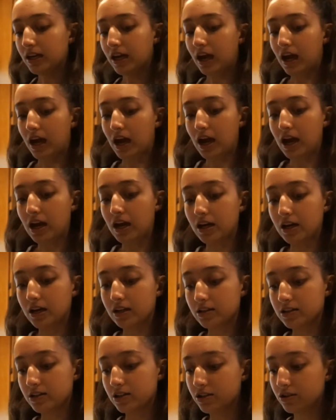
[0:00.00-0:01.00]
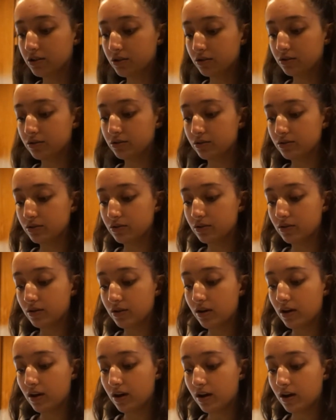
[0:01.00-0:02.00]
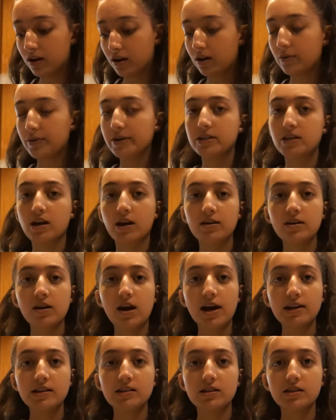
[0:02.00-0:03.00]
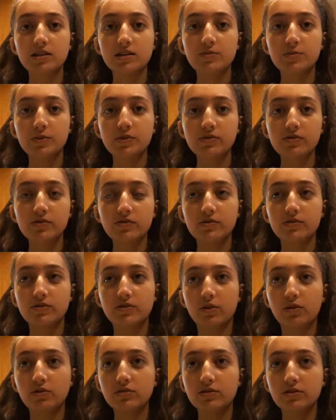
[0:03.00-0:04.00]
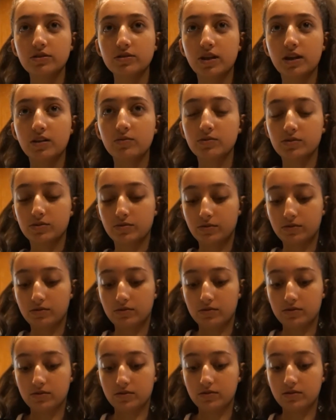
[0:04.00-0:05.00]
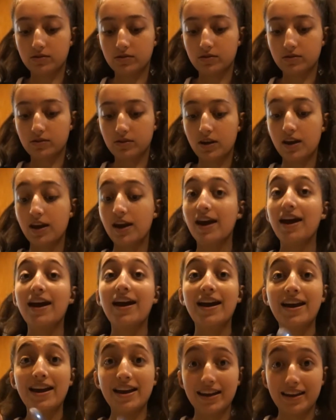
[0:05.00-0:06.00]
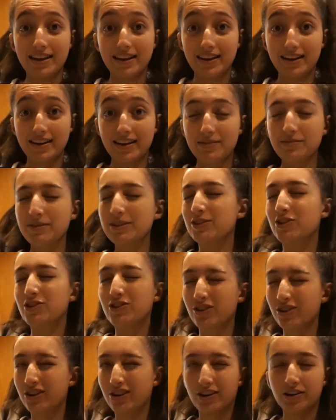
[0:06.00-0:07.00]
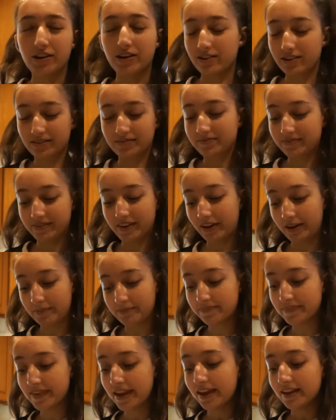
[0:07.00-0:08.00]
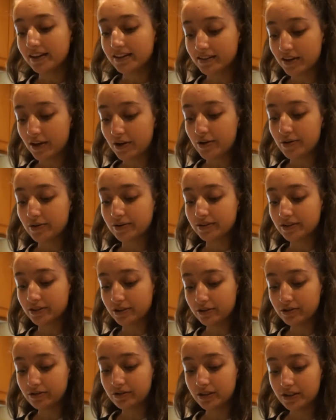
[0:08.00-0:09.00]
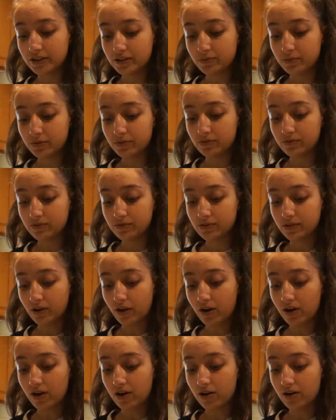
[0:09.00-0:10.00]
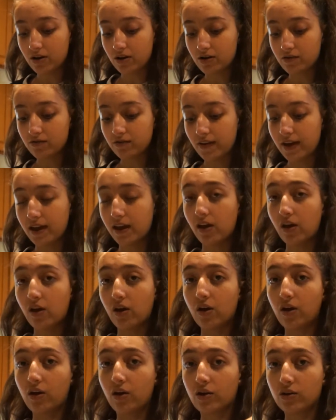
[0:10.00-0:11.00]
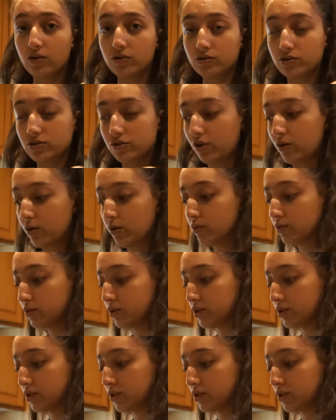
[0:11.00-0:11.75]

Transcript: Oh wait, did I add teaspoons of salt or tablespoons? I mean sugar. Okay, so 2 teaspoons of salt.